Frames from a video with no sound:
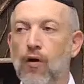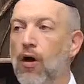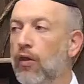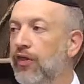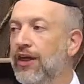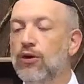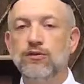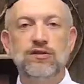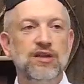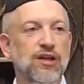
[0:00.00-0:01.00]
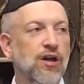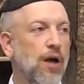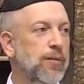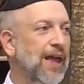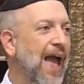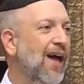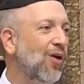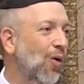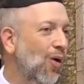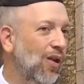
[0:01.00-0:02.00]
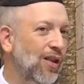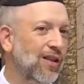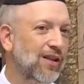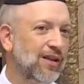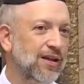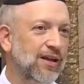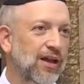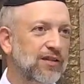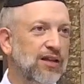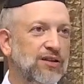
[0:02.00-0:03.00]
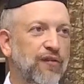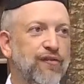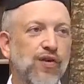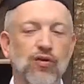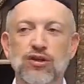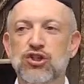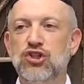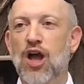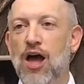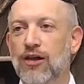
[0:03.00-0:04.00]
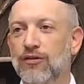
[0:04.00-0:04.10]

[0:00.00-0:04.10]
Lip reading: fall, they don't see it coming at all. It's like the fearless child.